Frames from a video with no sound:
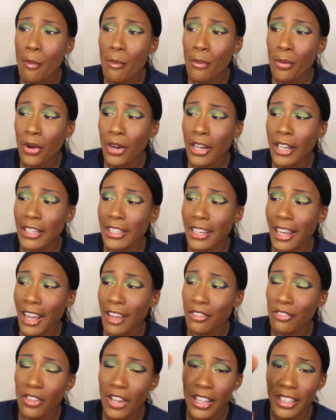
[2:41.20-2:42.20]
but
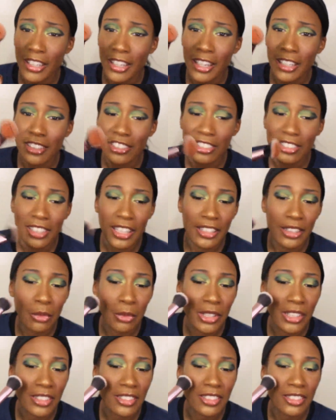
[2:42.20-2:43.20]
I find that I just like the
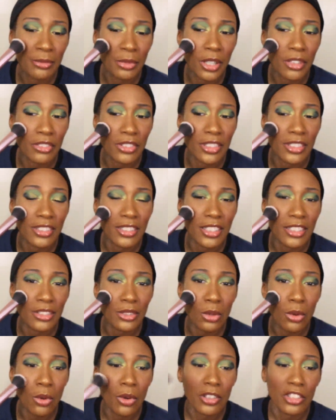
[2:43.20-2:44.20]
way this perfectly
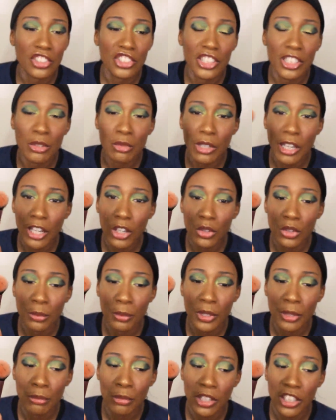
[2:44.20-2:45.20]
sits on the cheek when I go to
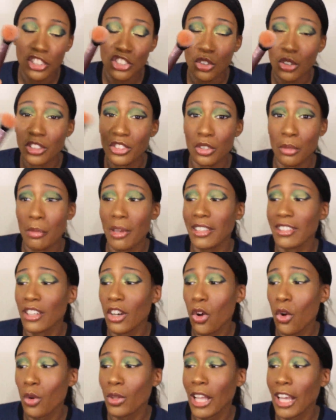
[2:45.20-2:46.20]
put blush on so it makes
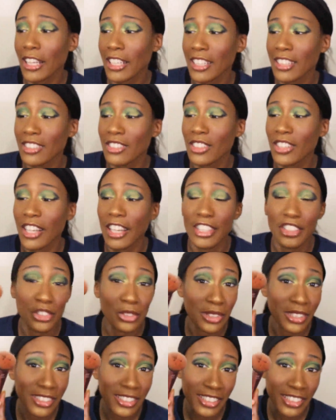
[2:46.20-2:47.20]
it a whole lot easier
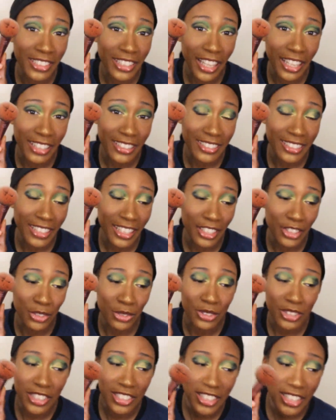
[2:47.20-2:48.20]
as you can see like I said I
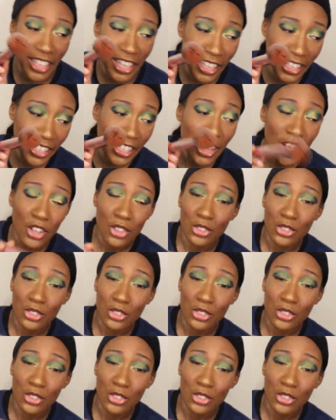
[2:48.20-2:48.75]
used it today